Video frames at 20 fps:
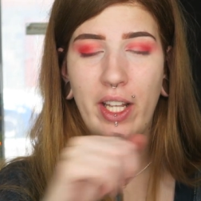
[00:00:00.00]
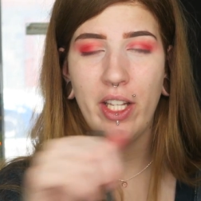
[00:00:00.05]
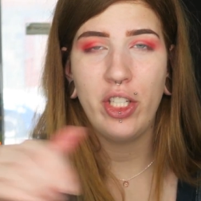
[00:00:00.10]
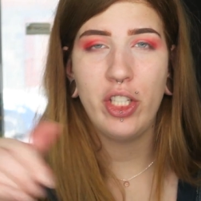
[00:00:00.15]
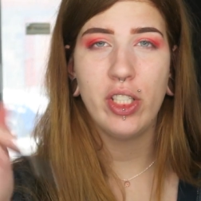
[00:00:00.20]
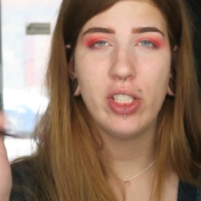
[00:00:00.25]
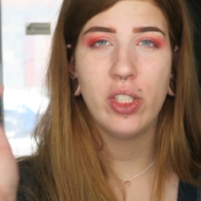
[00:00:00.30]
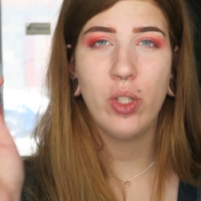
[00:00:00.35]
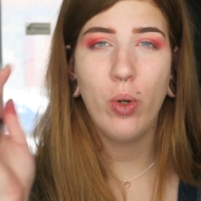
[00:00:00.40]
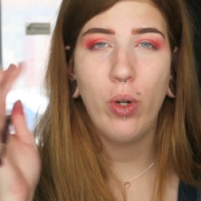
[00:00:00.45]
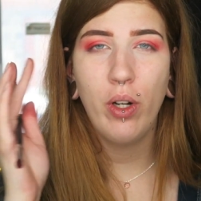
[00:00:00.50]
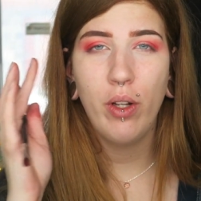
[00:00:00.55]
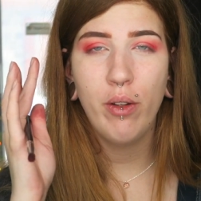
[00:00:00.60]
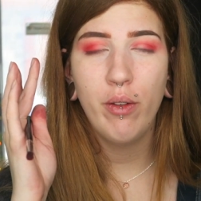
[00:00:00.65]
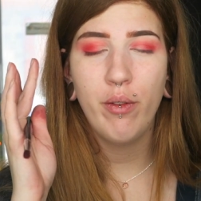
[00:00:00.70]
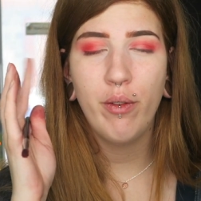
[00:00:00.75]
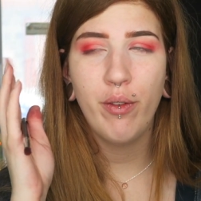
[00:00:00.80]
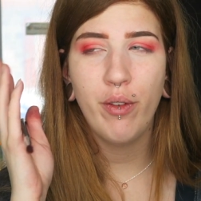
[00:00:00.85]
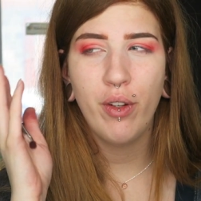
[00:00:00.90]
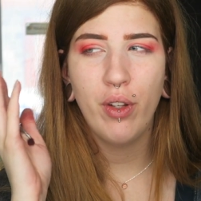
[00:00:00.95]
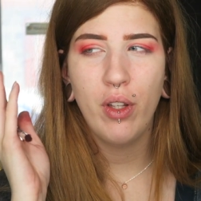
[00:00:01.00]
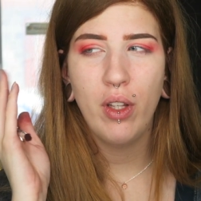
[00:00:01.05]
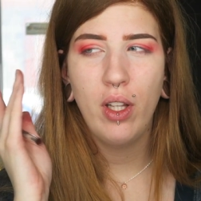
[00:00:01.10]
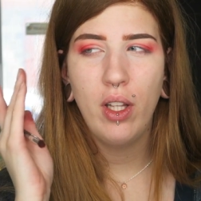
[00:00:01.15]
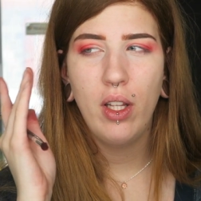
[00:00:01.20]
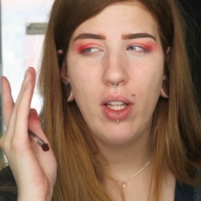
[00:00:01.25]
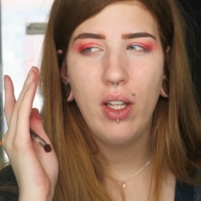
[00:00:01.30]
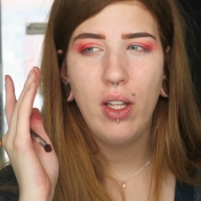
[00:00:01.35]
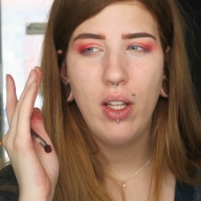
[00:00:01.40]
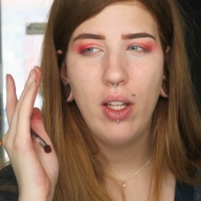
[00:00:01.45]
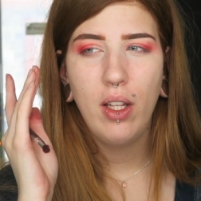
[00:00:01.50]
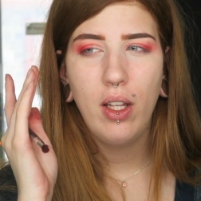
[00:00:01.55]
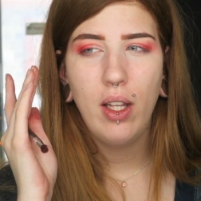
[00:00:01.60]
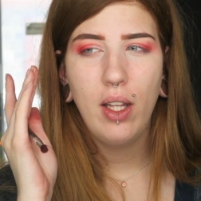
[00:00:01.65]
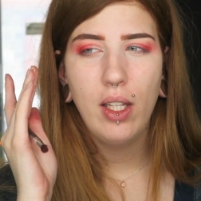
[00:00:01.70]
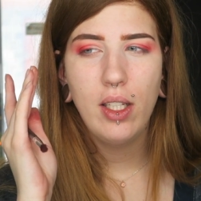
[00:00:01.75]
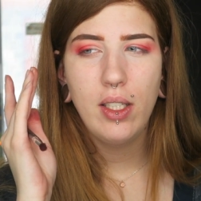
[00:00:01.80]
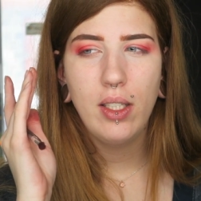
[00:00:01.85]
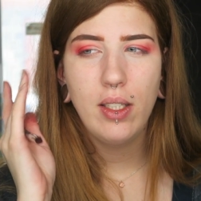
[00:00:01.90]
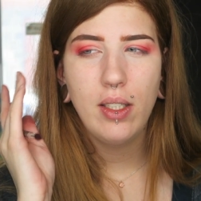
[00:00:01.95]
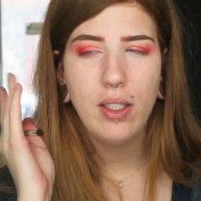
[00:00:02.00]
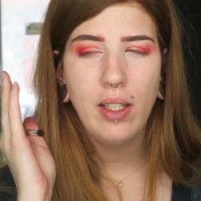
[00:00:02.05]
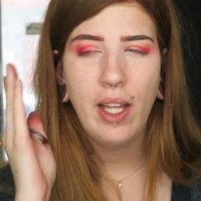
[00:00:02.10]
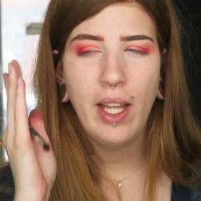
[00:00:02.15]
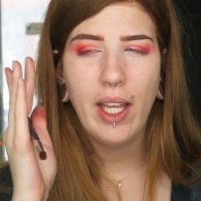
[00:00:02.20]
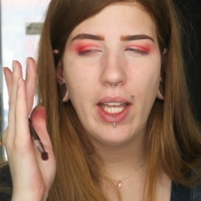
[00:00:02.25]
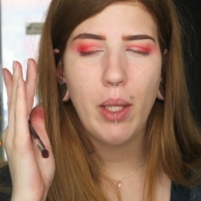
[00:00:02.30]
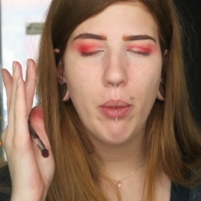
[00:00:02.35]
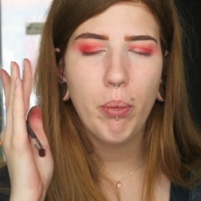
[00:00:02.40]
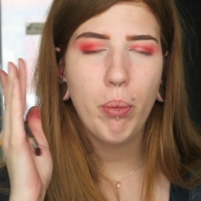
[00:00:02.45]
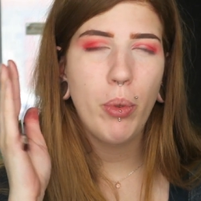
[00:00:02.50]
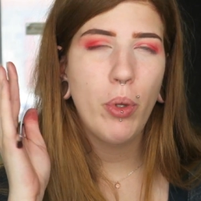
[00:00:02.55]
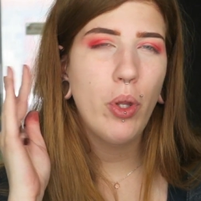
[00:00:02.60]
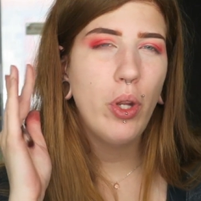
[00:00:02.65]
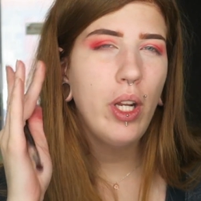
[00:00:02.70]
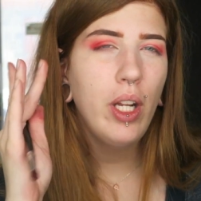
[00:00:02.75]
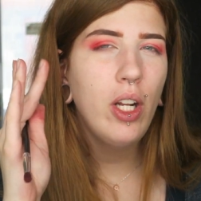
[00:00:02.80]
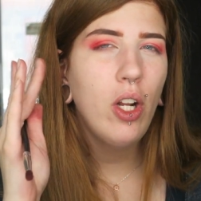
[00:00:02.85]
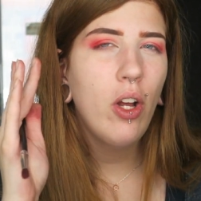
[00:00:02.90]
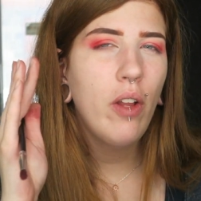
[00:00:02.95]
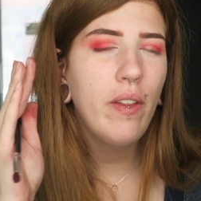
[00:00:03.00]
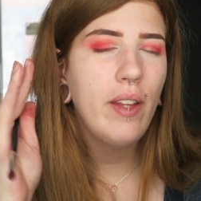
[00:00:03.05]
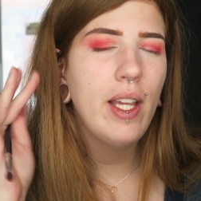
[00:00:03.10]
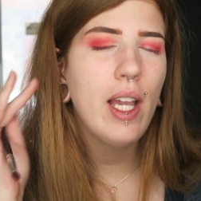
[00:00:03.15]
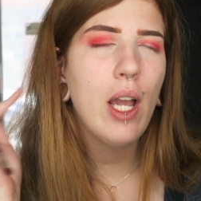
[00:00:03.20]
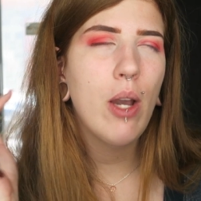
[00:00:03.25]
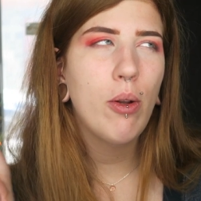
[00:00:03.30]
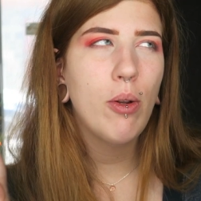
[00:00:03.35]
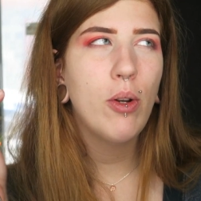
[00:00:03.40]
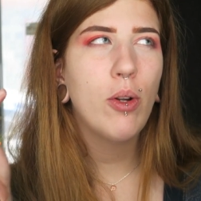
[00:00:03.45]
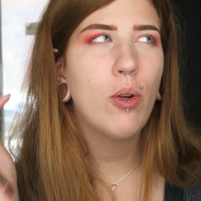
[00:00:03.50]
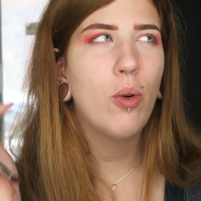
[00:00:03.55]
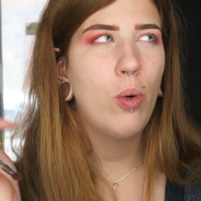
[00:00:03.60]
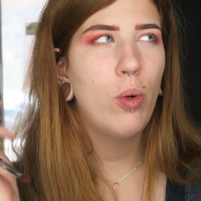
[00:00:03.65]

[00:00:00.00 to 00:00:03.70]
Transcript: and just sort of like put it on the outer